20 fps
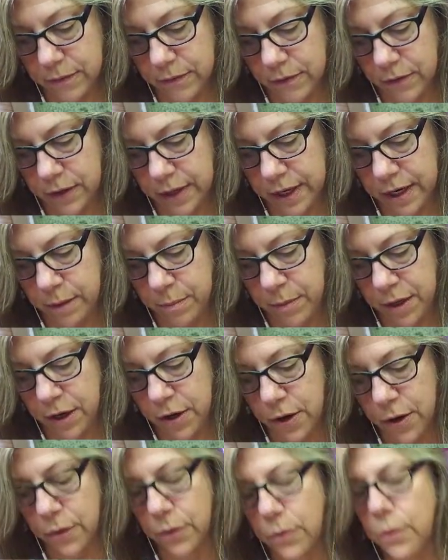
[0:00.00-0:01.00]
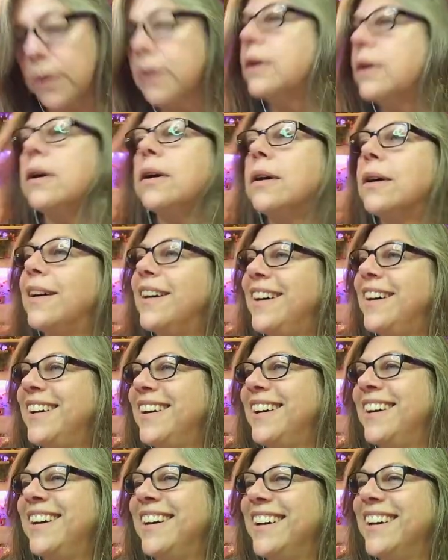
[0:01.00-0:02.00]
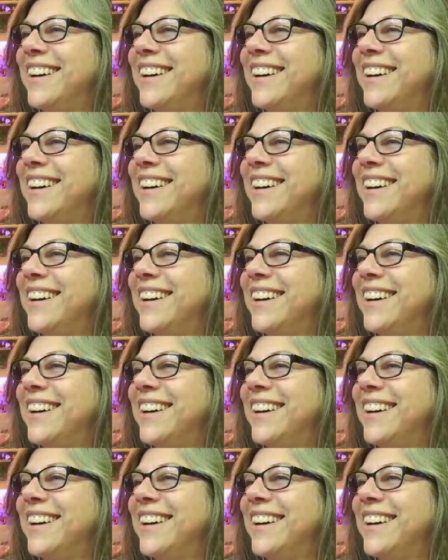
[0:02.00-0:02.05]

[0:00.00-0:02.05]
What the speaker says: for letting me know. All